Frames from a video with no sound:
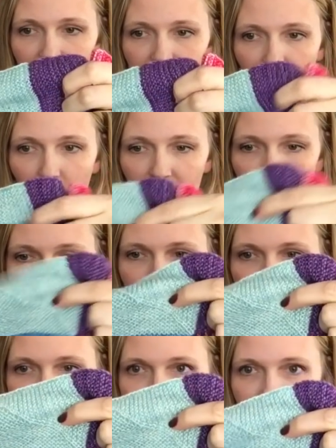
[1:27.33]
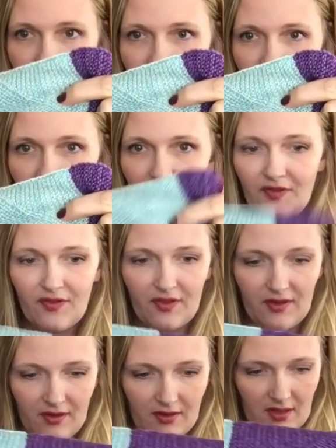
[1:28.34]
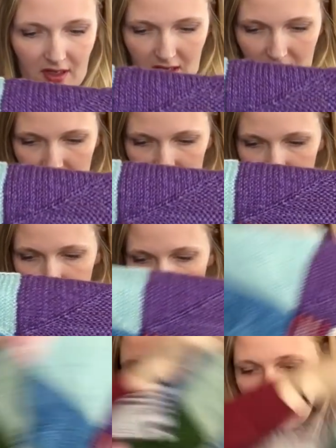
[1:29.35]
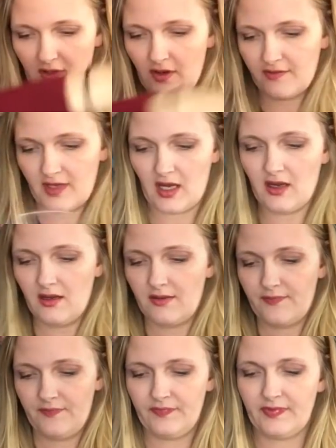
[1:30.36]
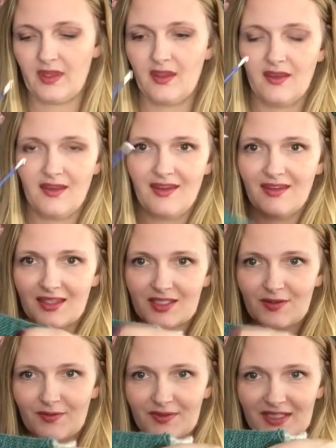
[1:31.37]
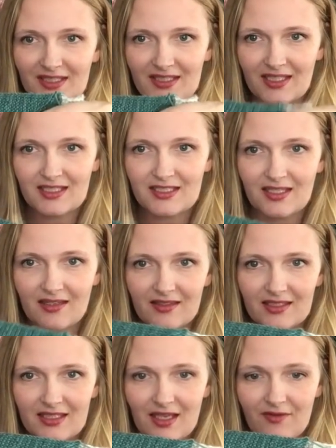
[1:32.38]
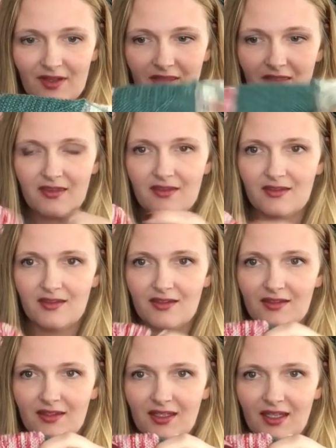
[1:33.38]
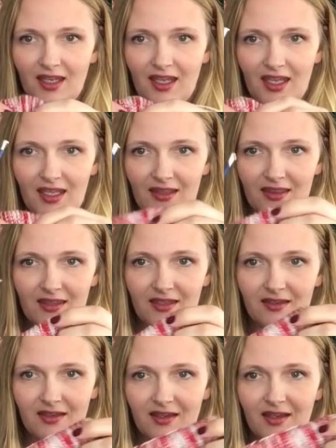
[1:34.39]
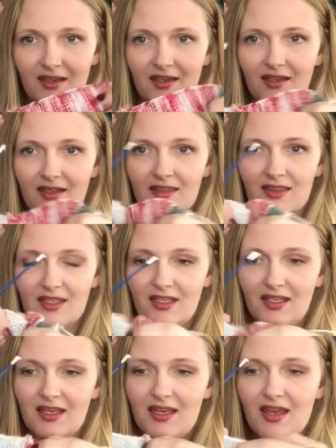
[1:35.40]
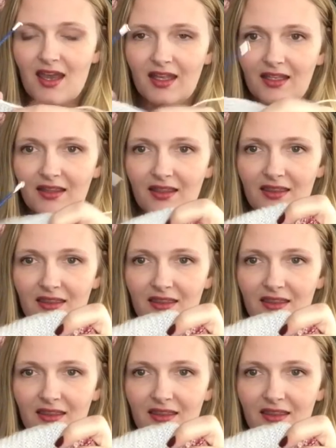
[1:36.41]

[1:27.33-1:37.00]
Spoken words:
fourth, fifth, and then where do we move to? Over here. This one was the 6th, the 7th, 8th, the 9th.